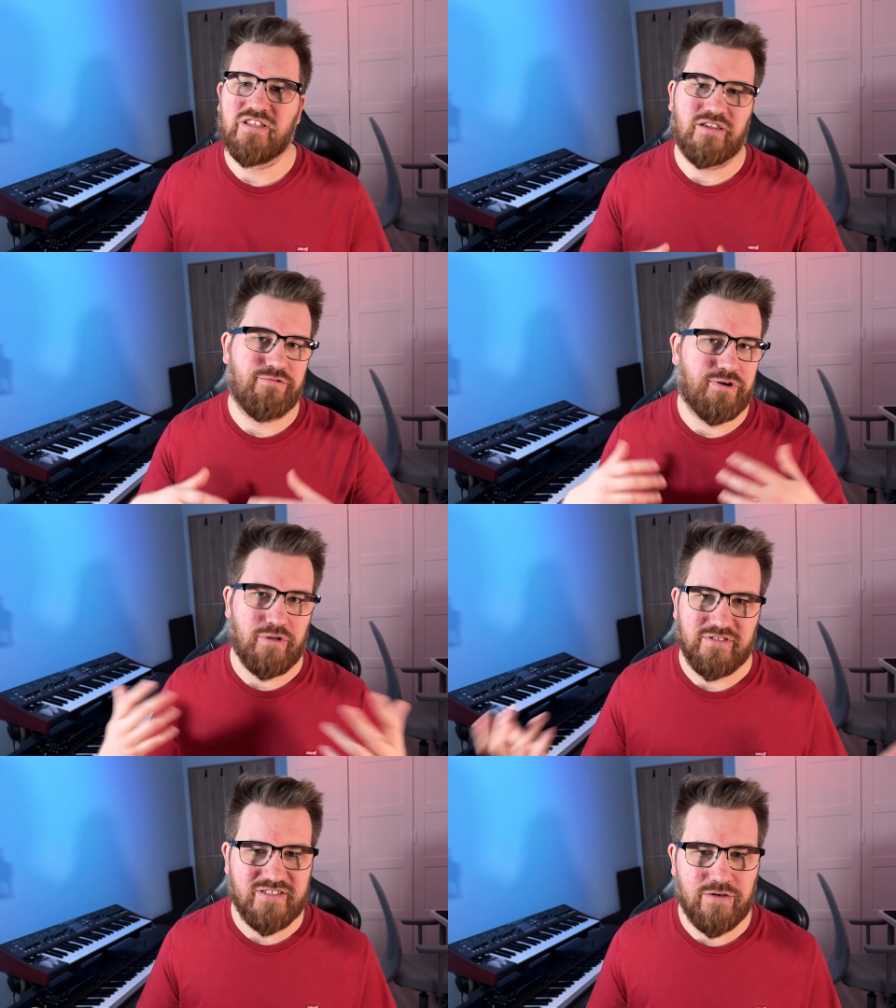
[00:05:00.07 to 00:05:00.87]
like
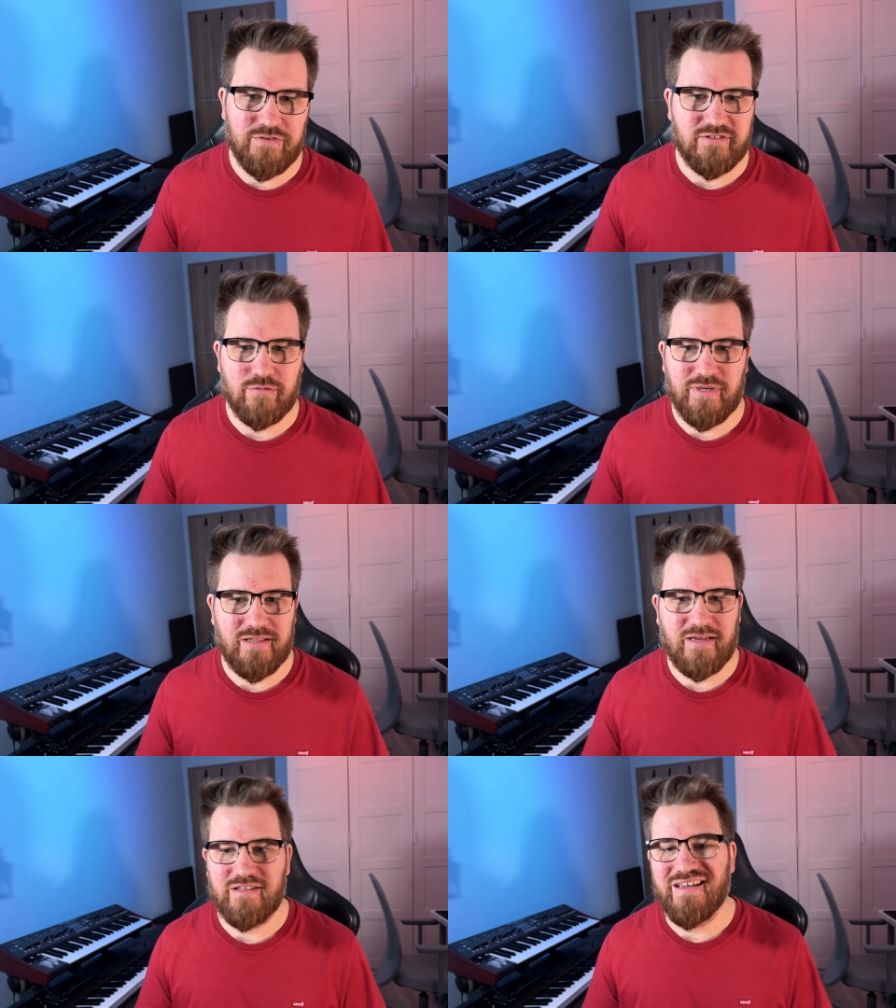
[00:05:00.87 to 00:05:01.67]
regular servers on my
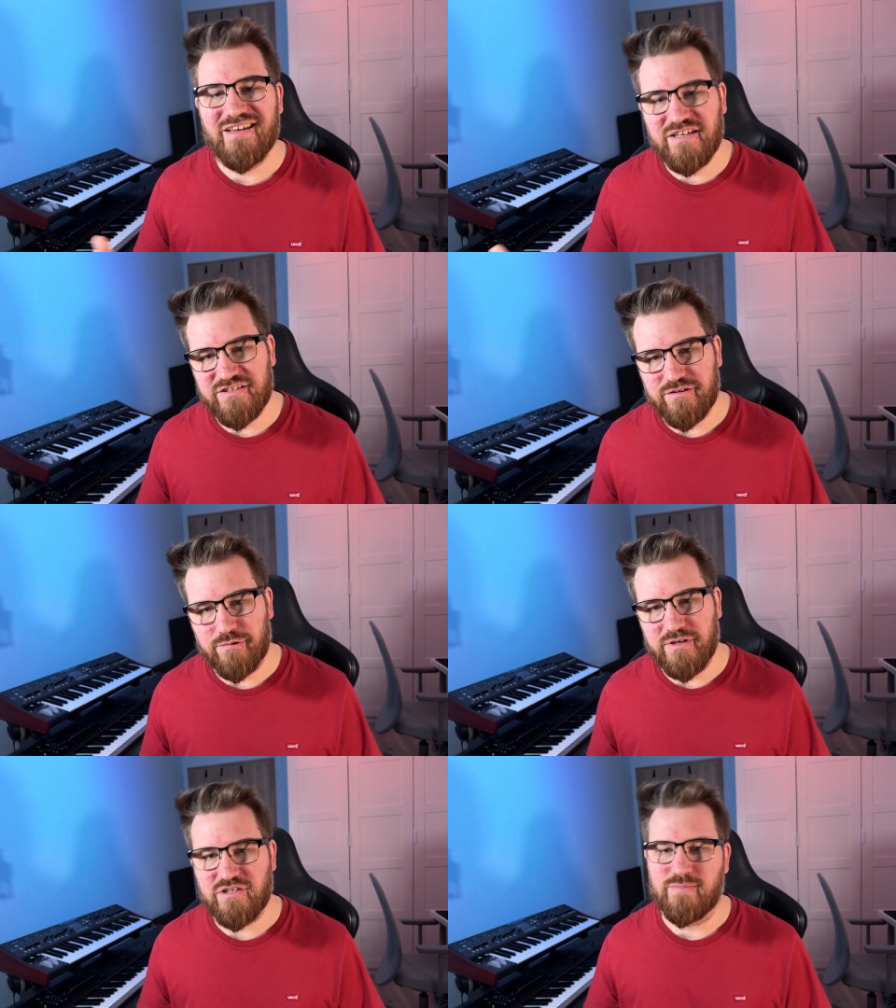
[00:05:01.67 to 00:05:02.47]
LAN, easy to
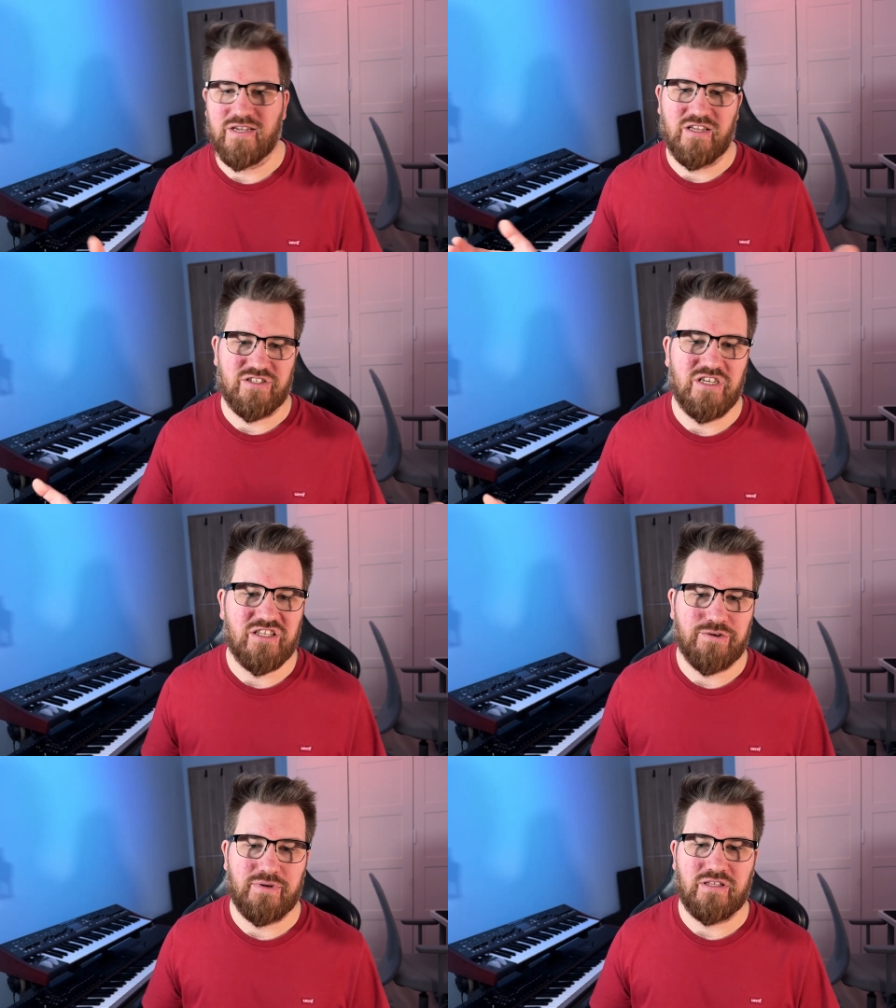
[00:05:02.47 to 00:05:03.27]
reach, manage,
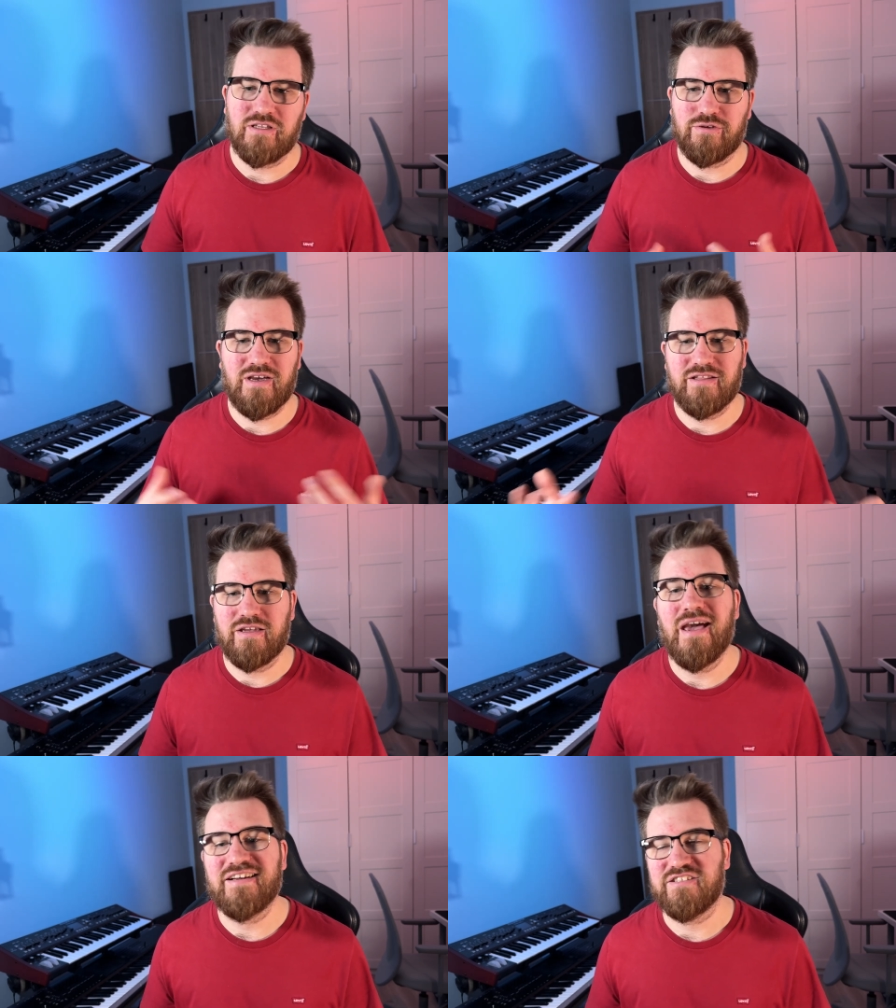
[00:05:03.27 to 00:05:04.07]
integrate into any
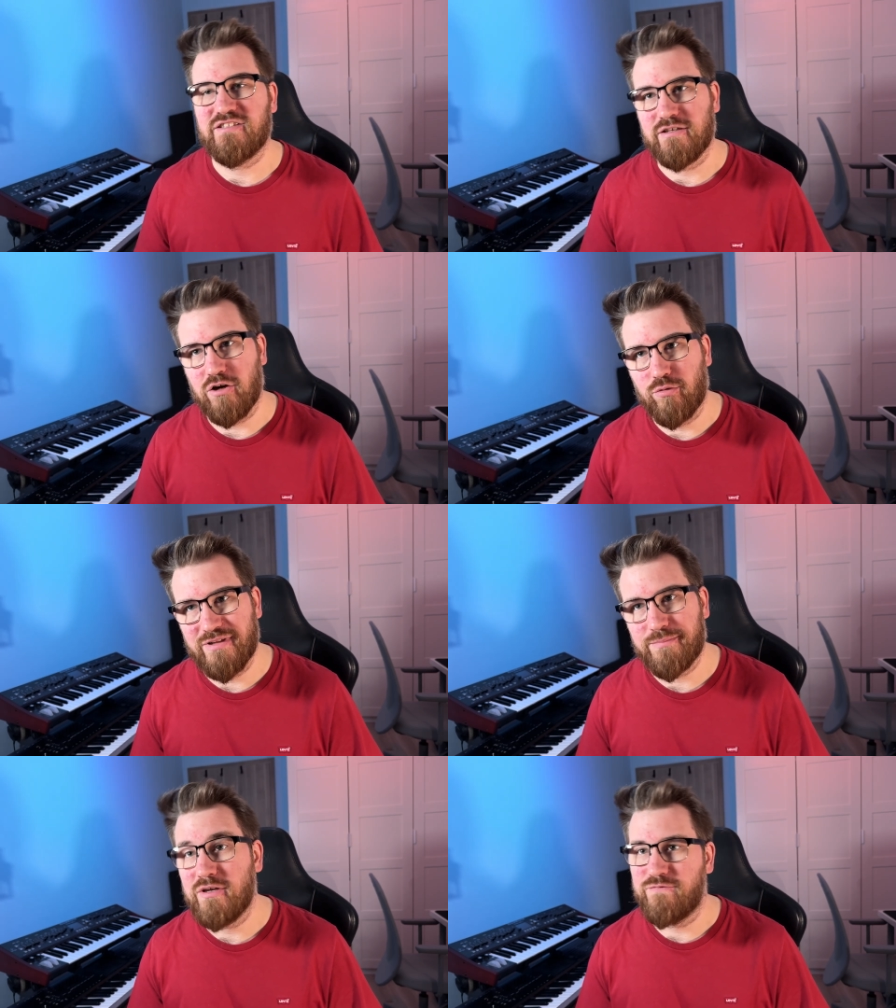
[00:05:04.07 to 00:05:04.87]
existing home
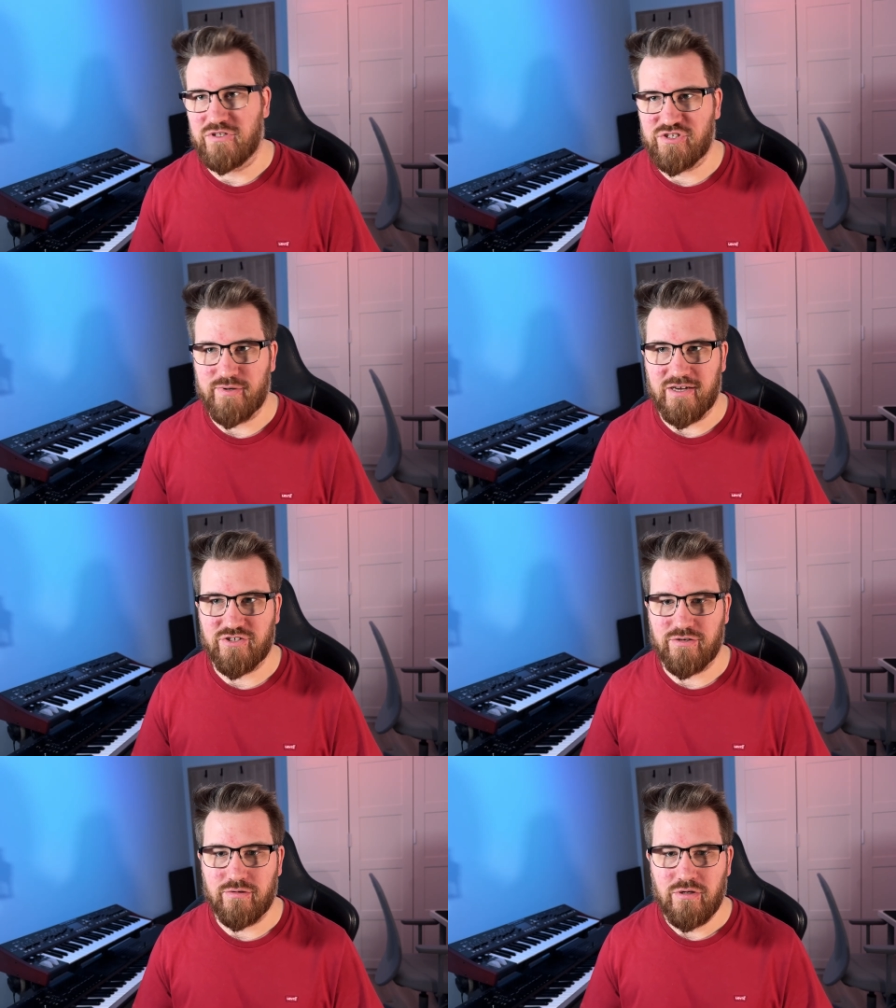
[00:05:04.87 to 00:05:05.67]
lab
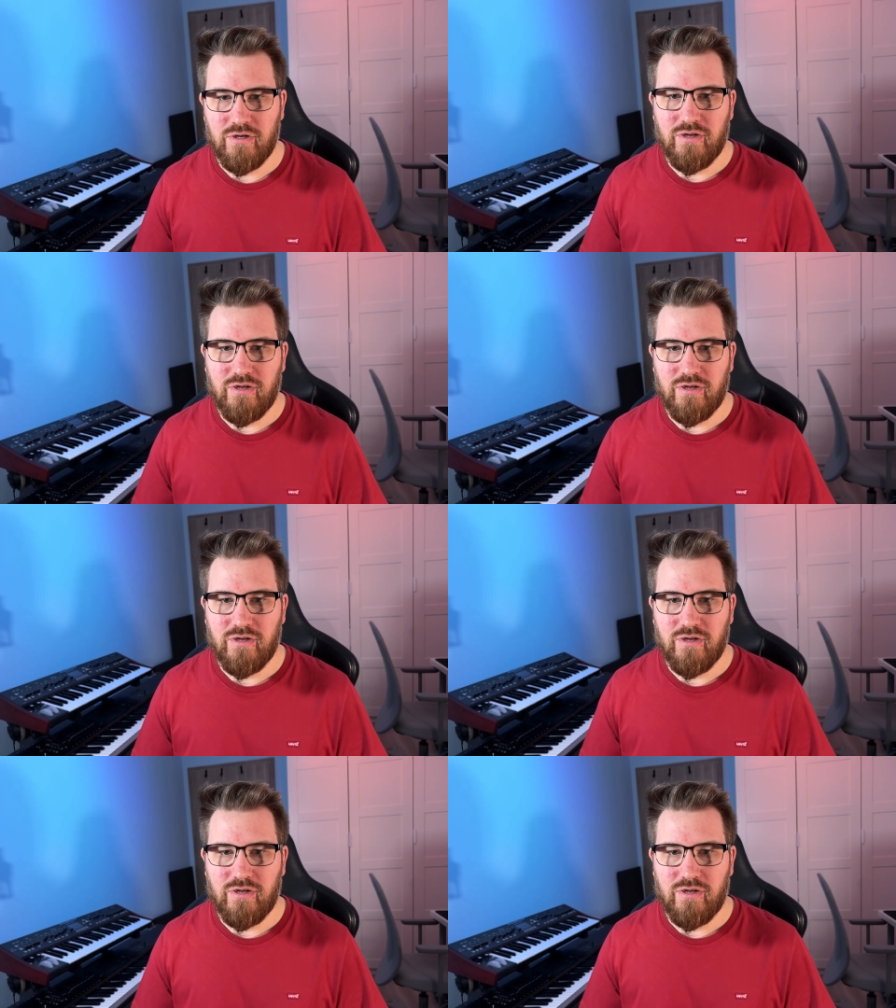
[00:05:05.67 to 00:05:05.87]
infrastructure.